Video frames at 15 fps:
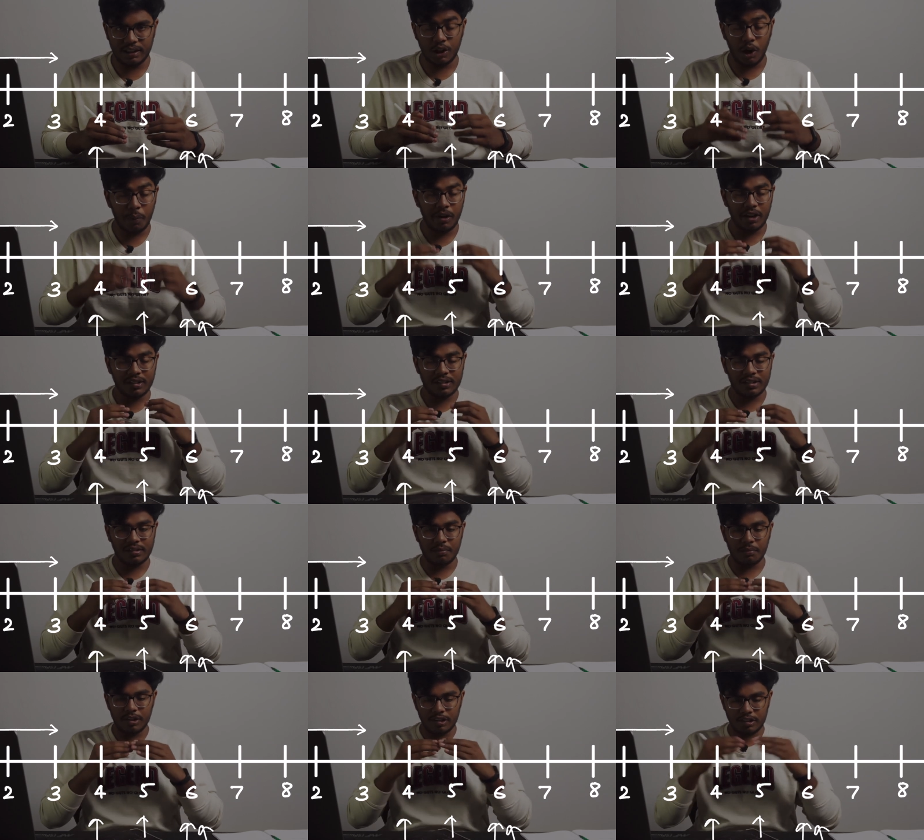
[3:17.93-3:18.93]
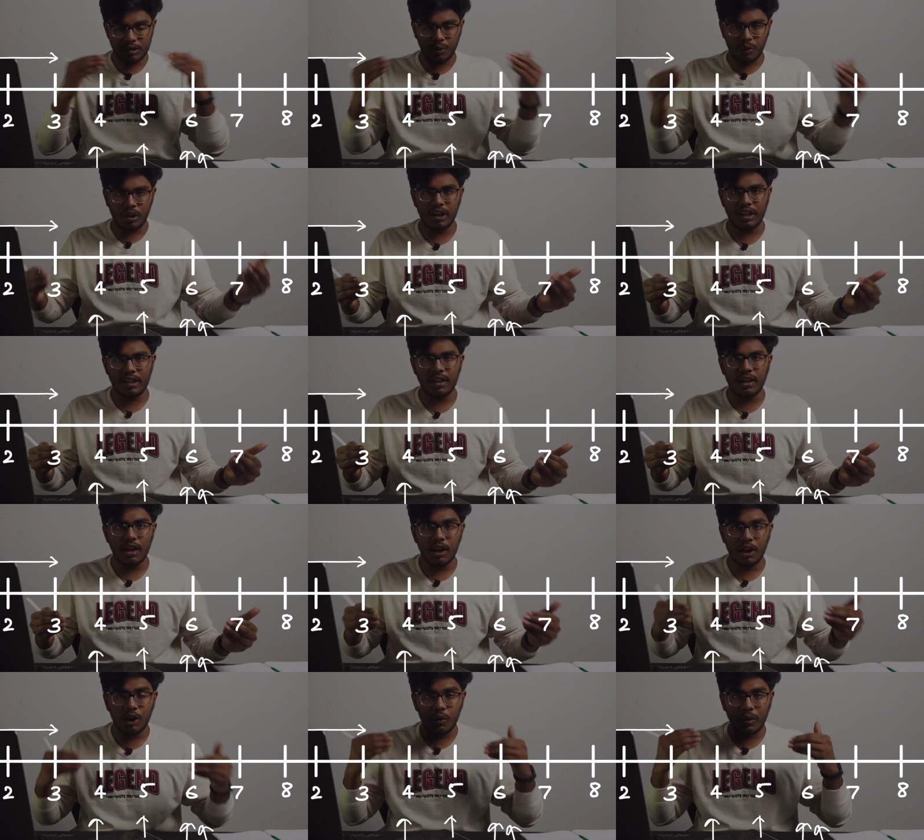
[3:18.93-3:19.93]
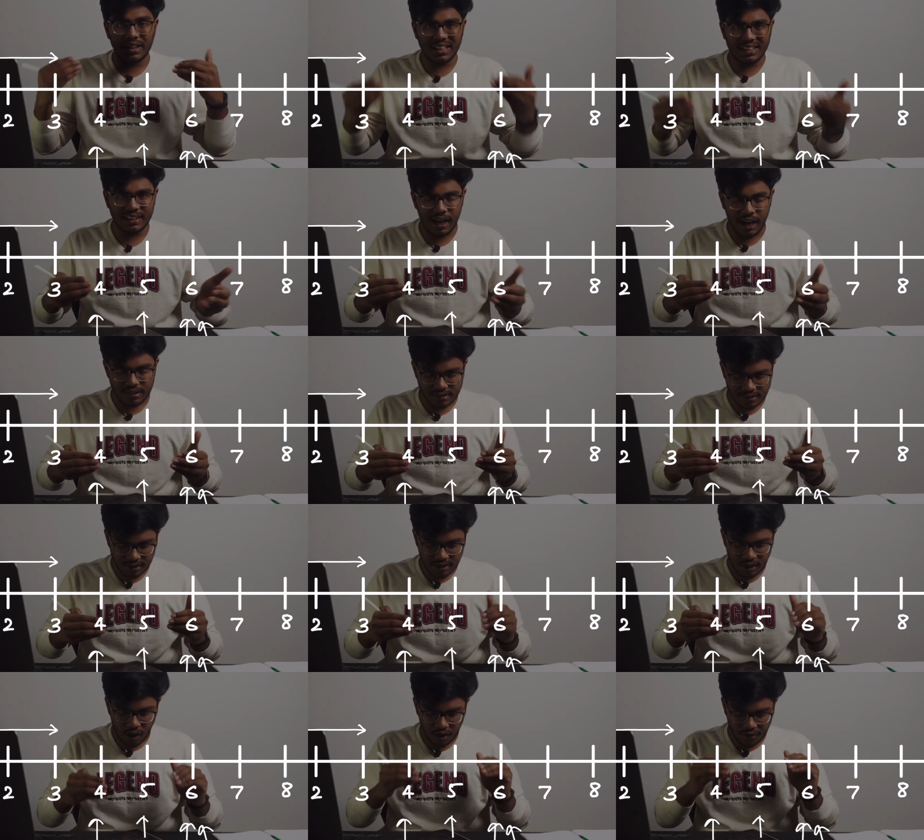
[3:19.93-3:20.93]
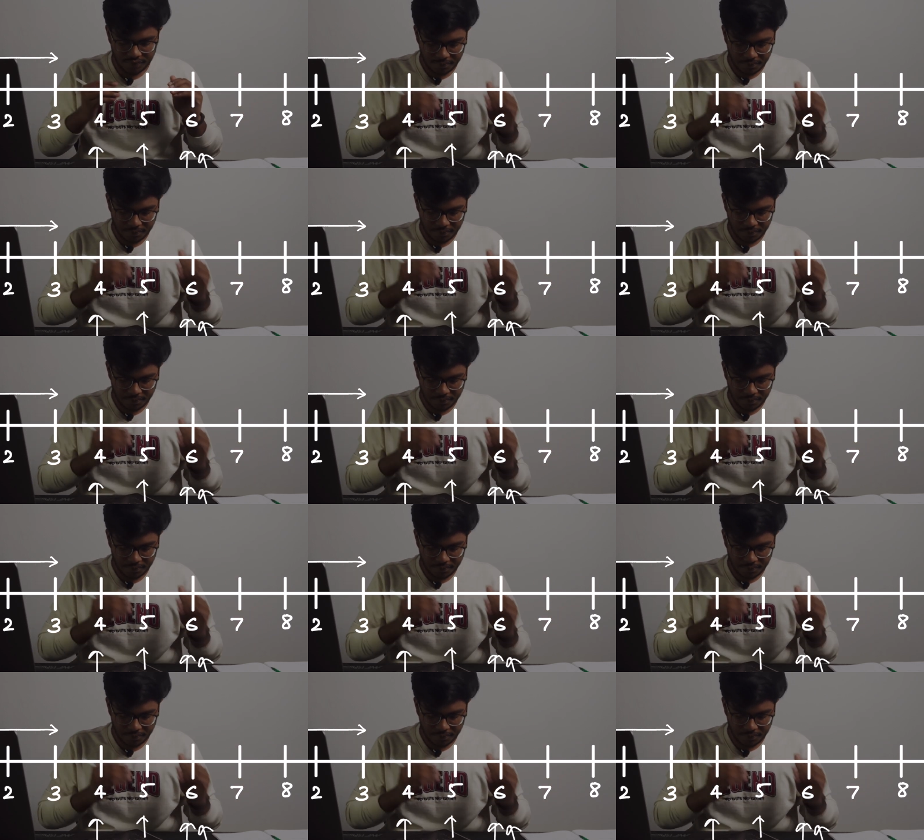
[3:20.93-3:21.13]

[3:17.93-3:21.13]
The operating system is solely doing the task of